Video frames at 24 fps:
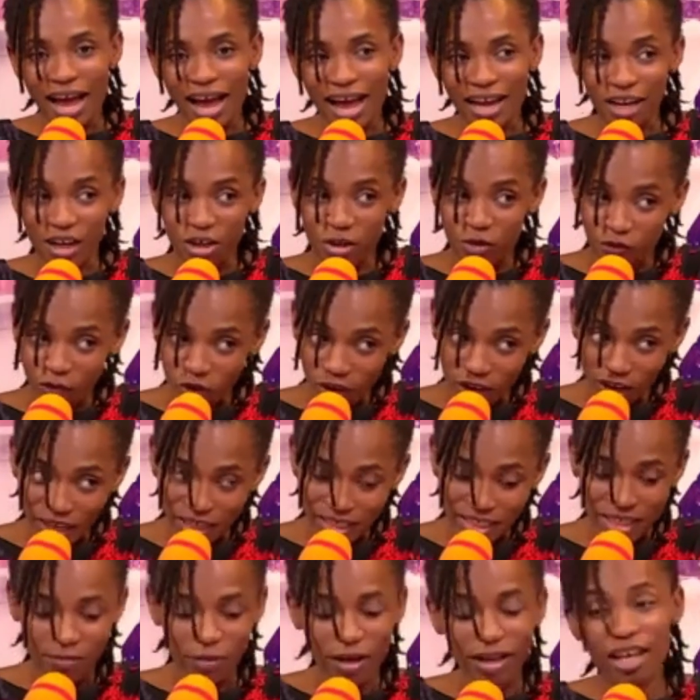And then you fall
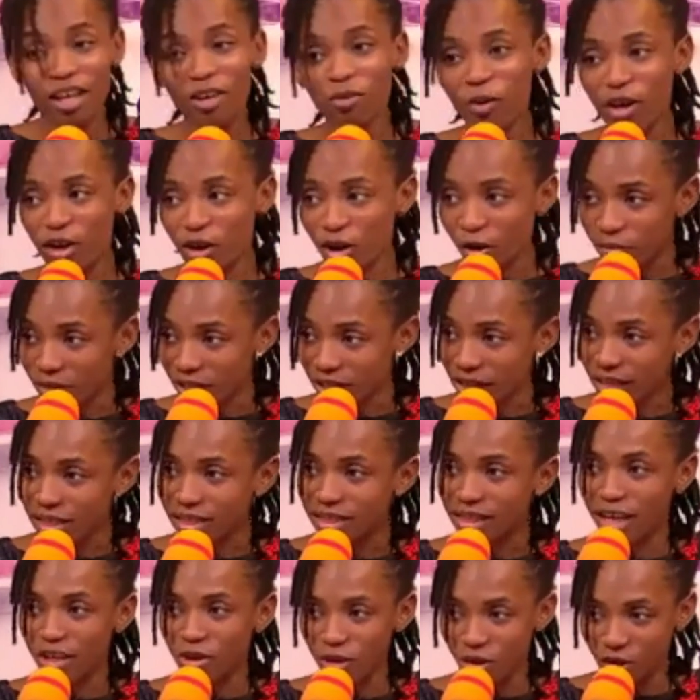asleep and then you wake up the next
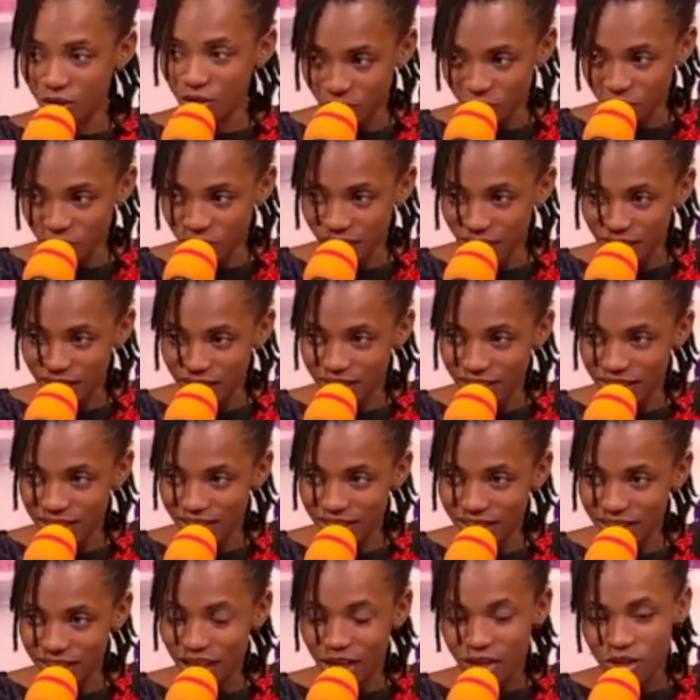day and you're useless.
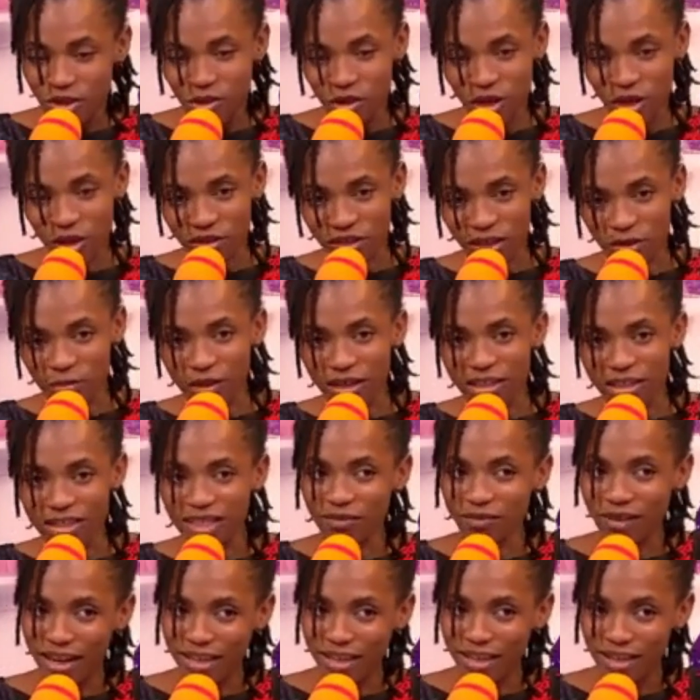So I'll tell
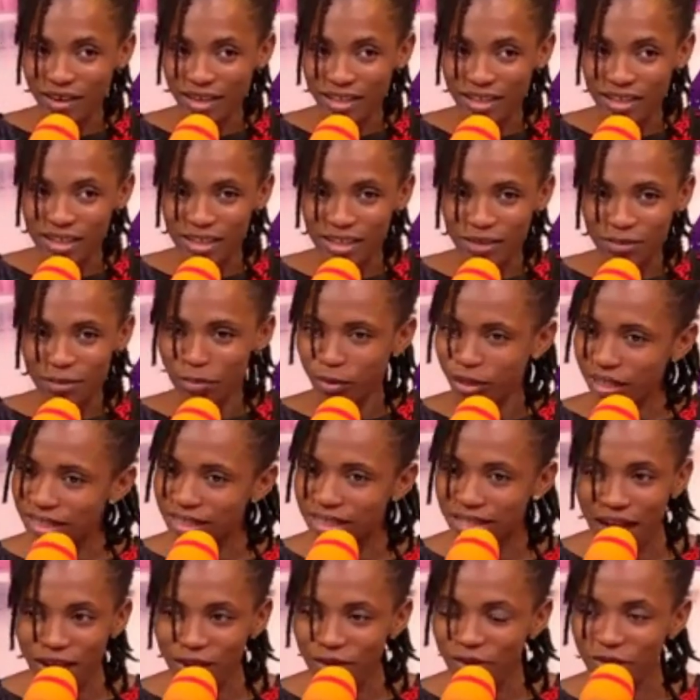myself, lie down and sleep. But
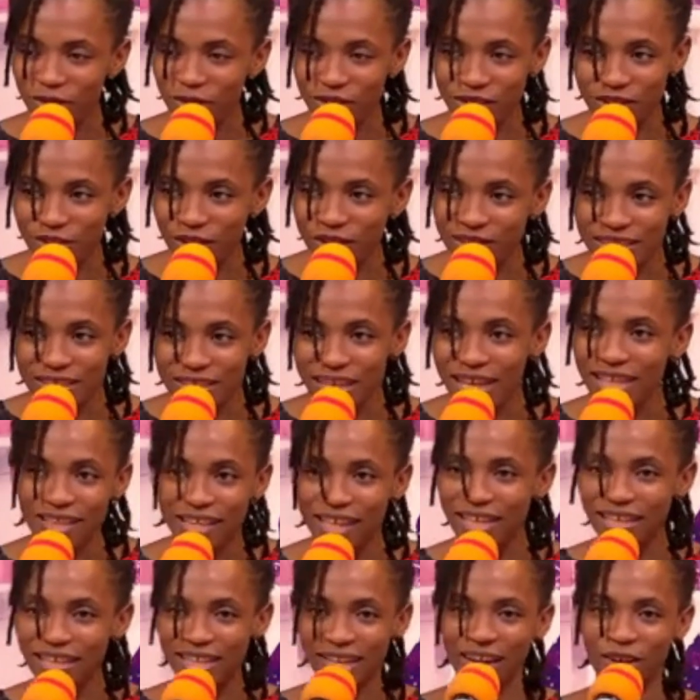that was not a
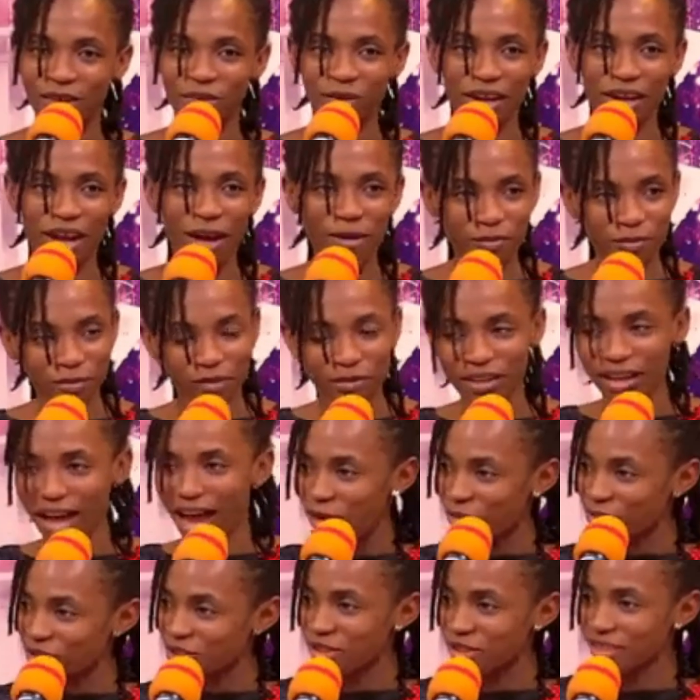thing that could happen.
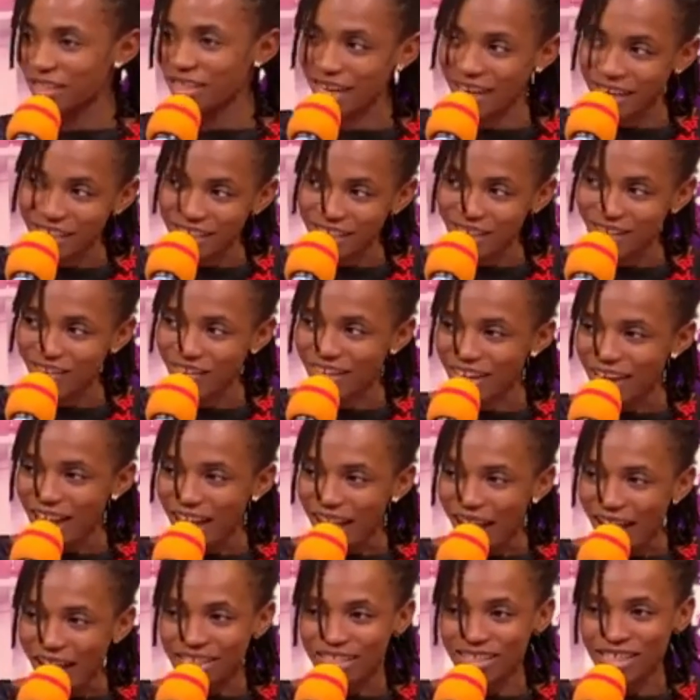I would just lie down
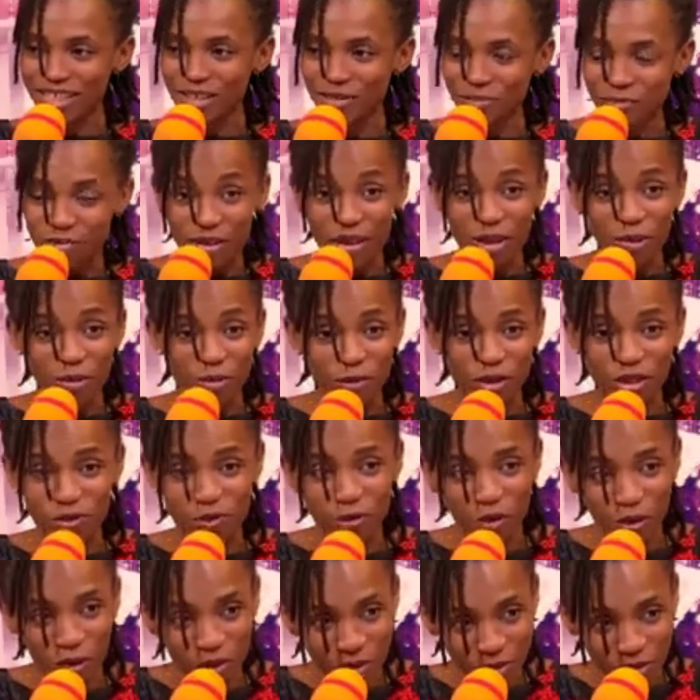and sleep. In which
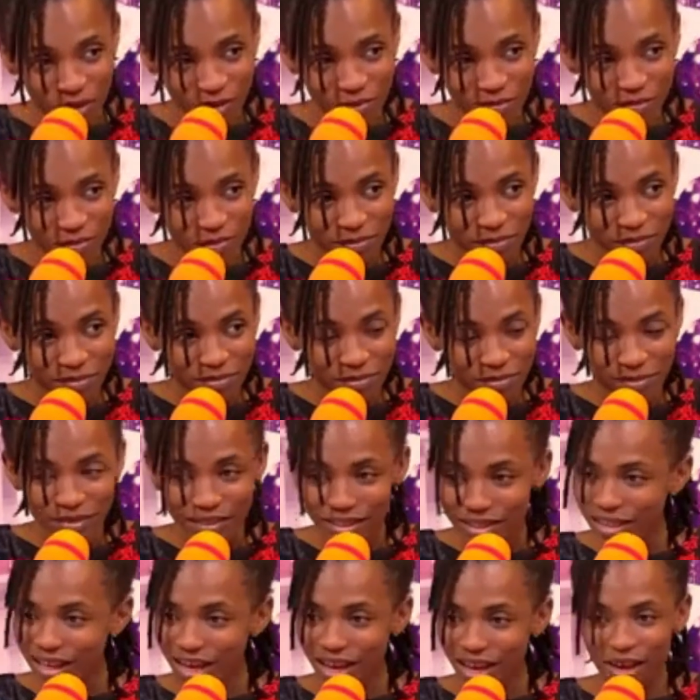world?
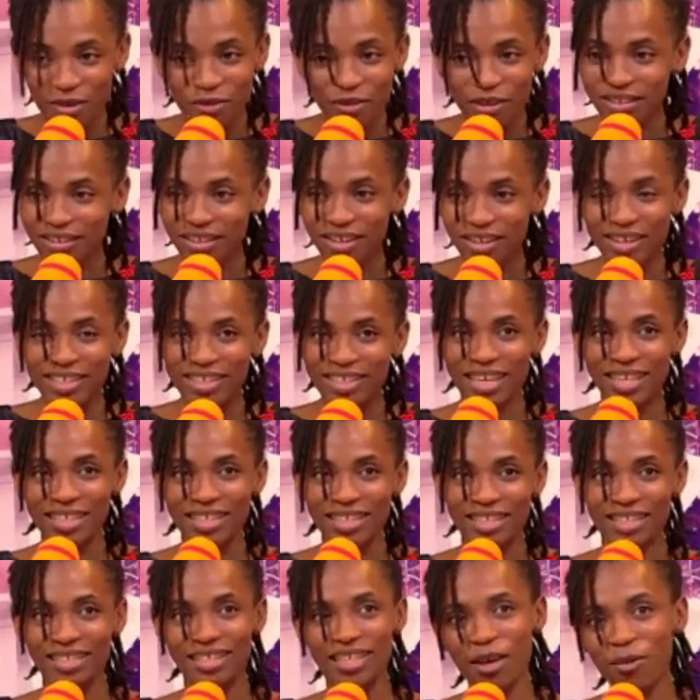It was not.
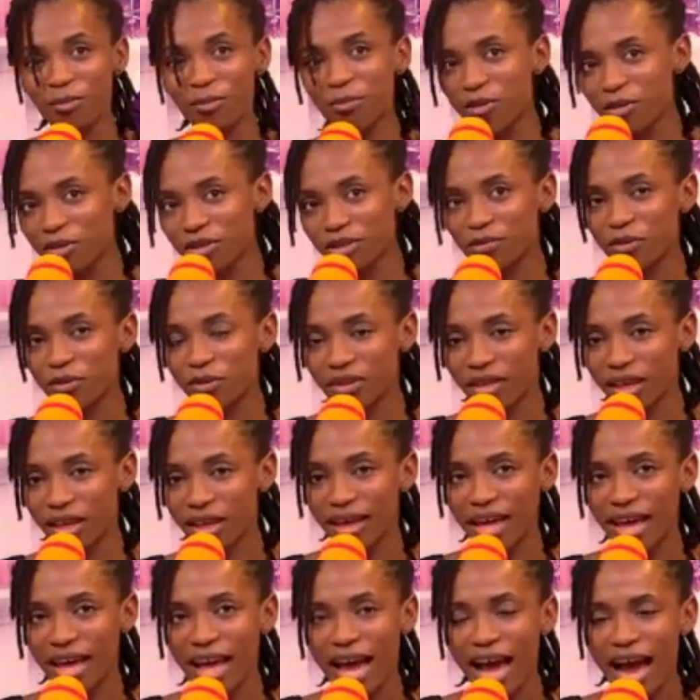It's a beautiful thing.